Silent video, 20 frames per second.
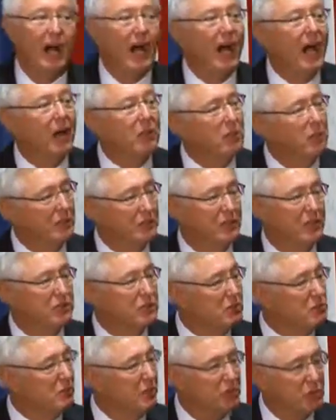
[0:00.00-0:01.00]
I want this
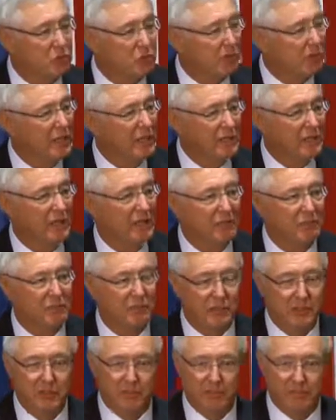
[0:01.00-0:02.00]
to be a great day
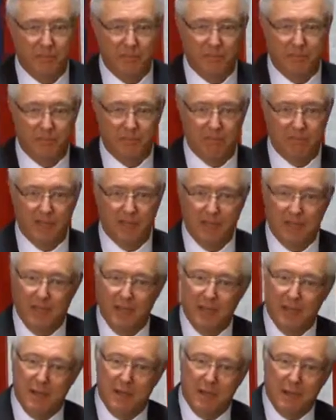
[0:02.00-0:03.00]
for you.
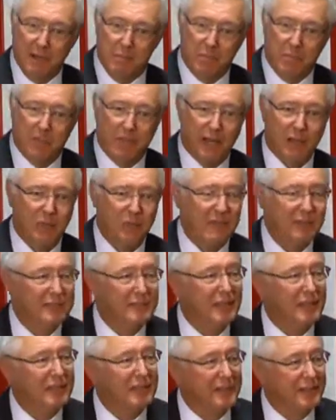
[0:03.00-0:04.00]
But I want to
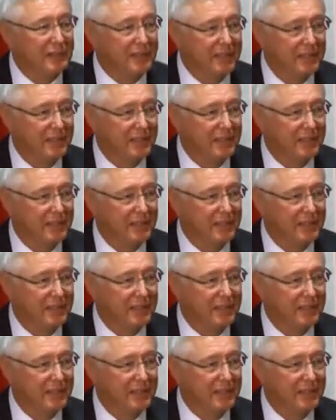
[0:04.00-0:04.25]
tell you,